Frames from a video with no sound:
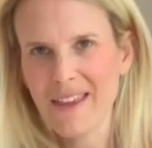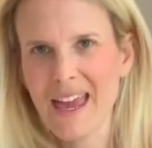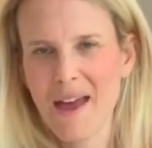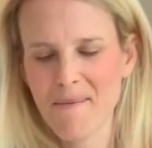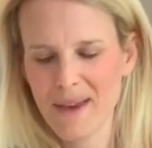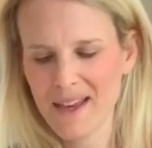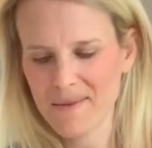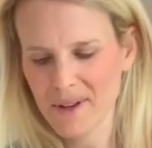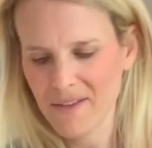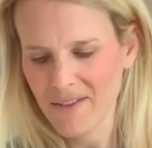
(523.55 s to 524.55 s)
The end bit is
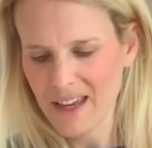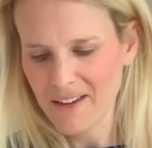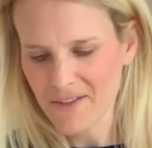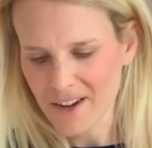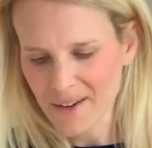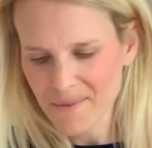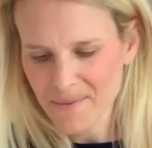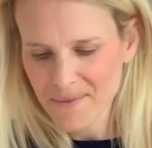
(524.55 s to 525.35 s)
my favourite.